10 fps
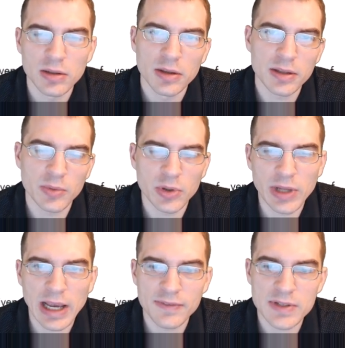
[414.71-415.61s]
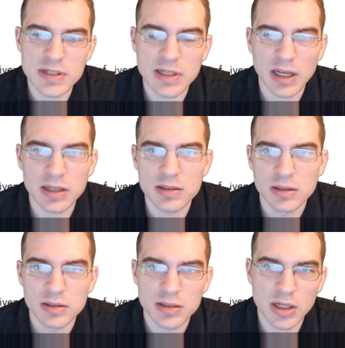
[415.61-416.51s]
that we would have to set
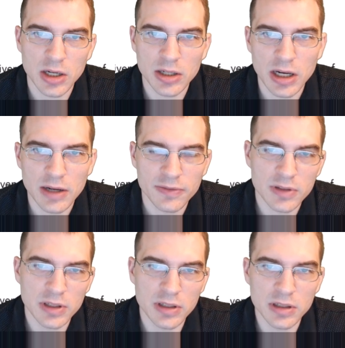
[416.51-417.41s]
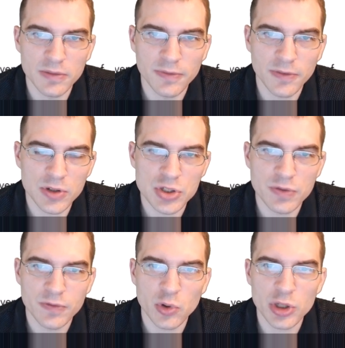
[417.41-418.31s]
to cut off the first
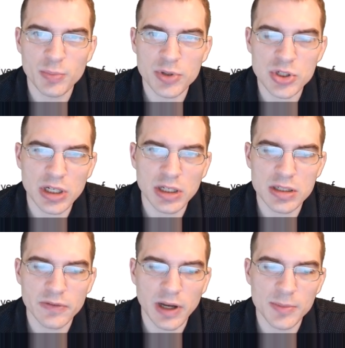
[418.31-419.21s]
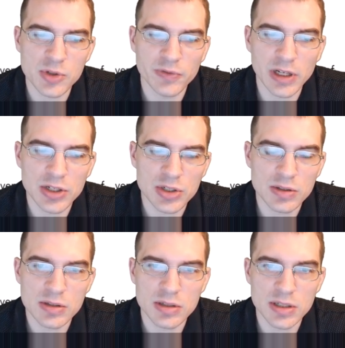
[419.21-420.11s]
40% of
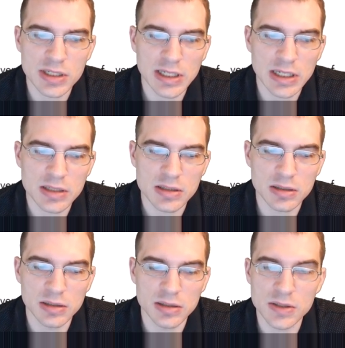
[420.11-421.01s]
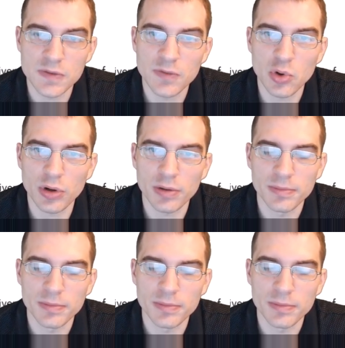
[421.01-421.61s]
observations in this case is 4.